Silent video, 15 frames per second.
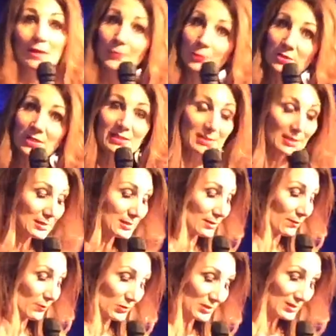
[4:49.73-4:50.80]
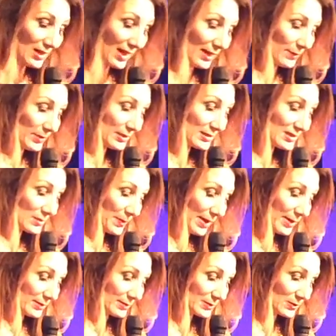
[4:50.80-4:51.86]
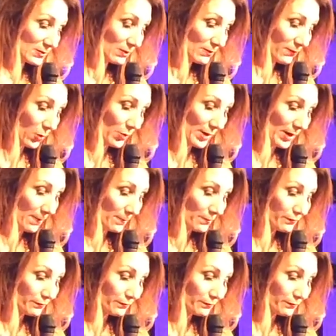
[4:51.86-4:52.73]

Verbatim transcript: There's a season, there's a time and a space for it.